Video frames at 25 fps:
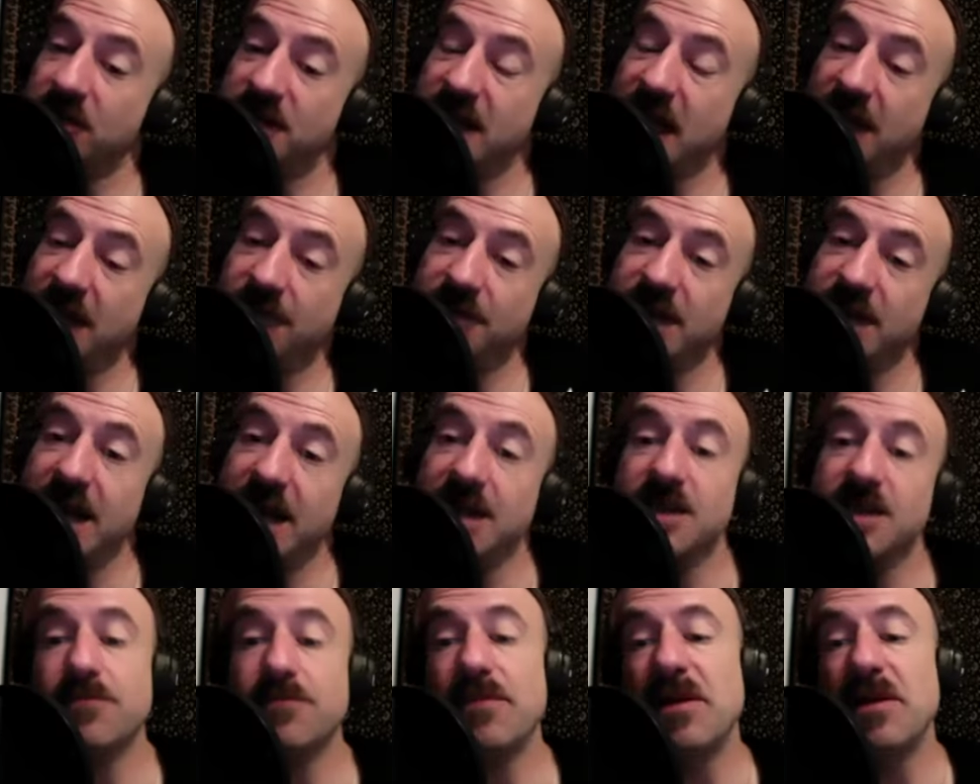have
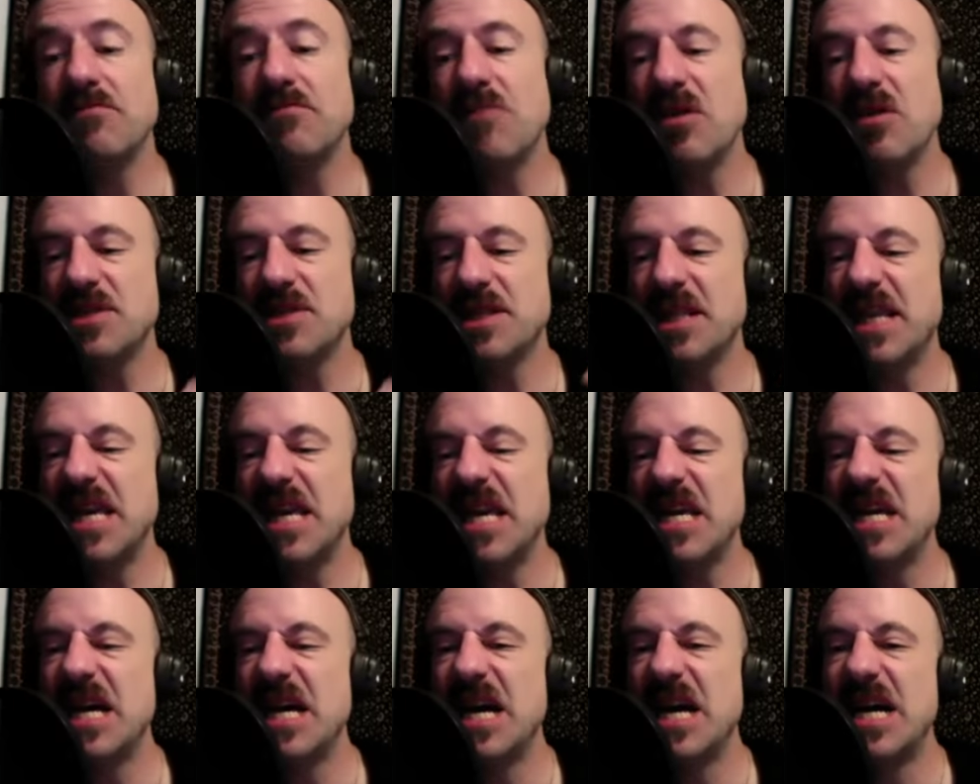nests, but
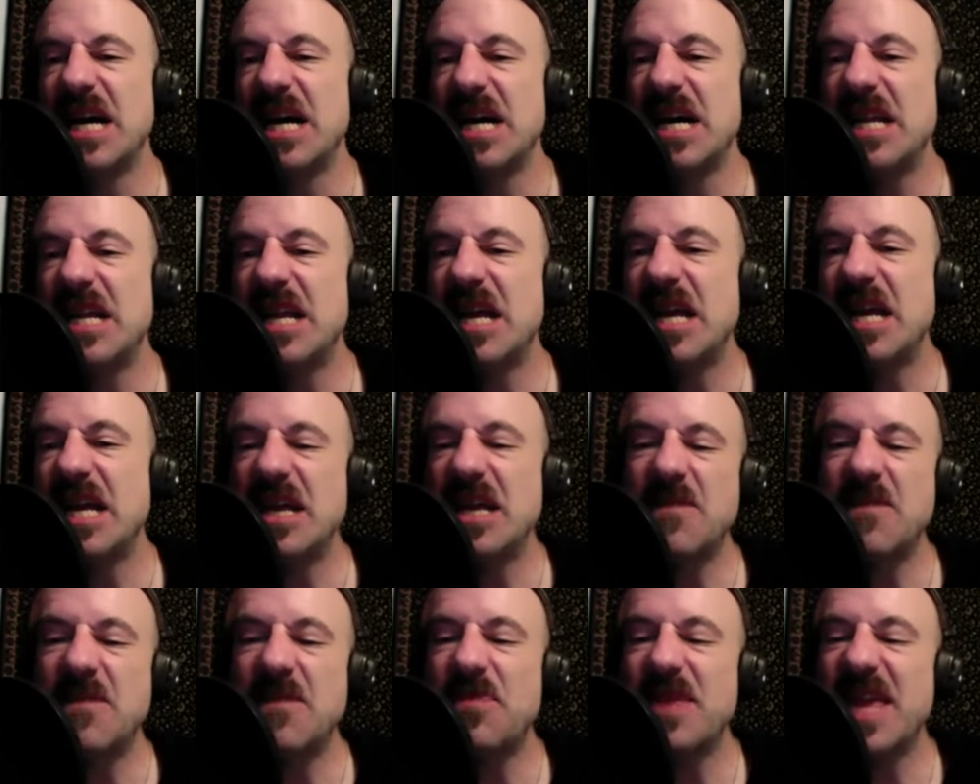mostly
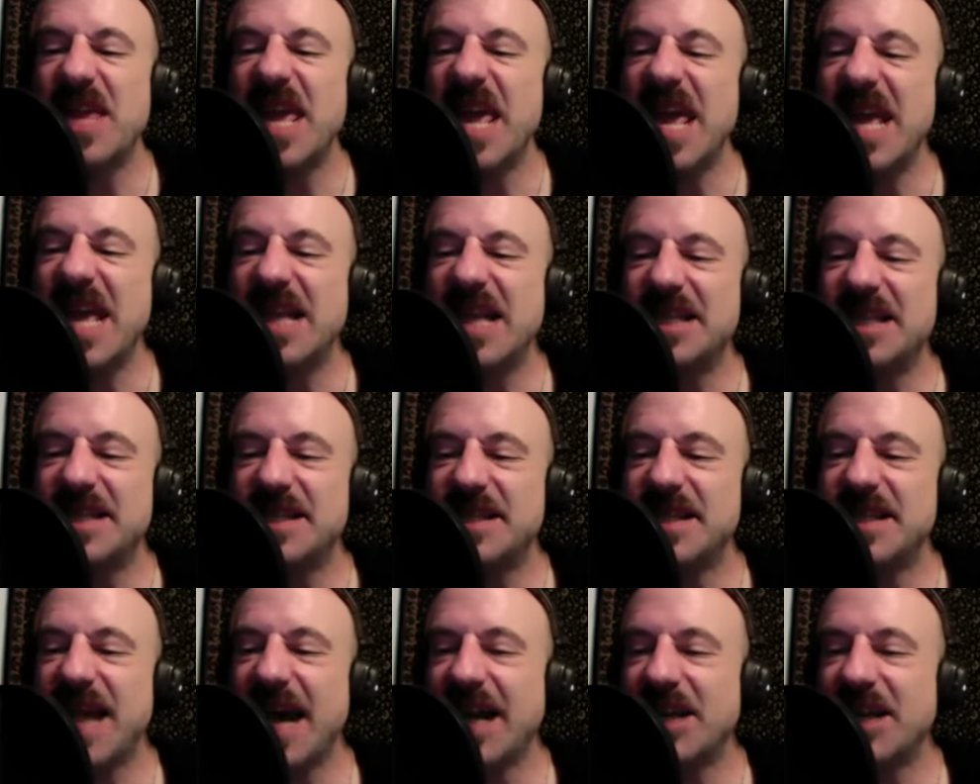
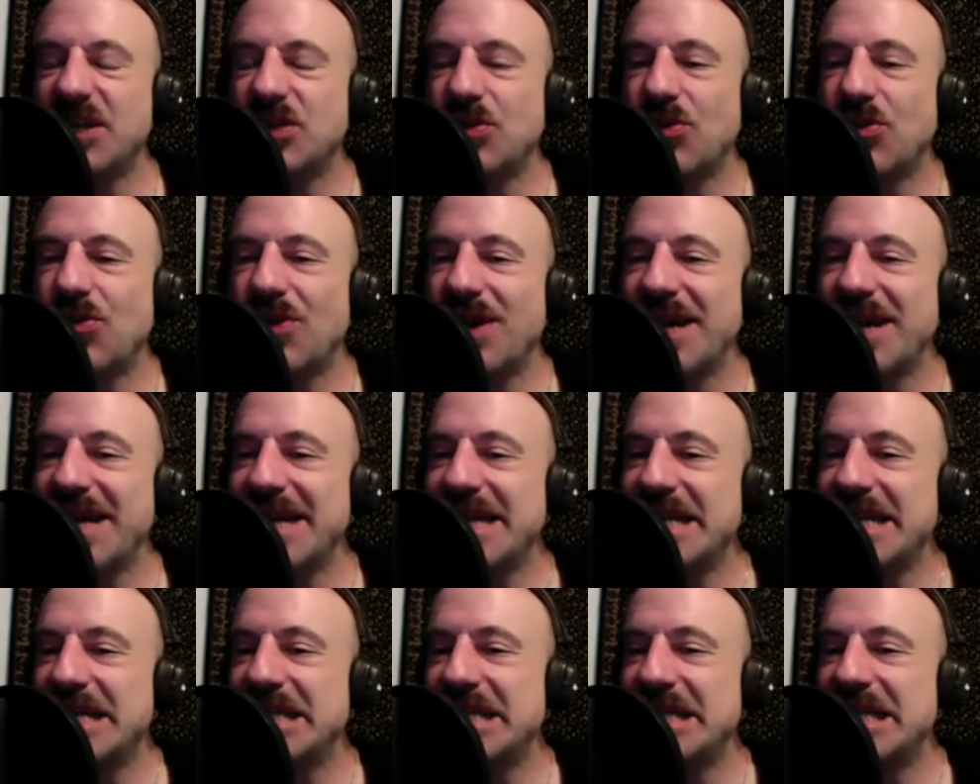
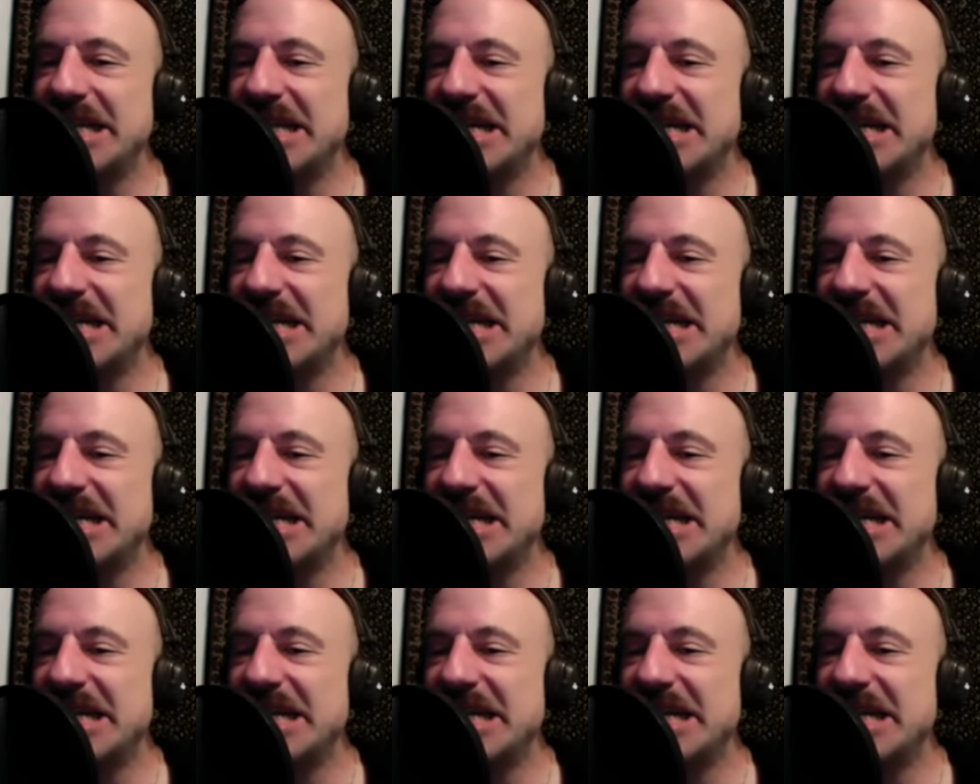insectoid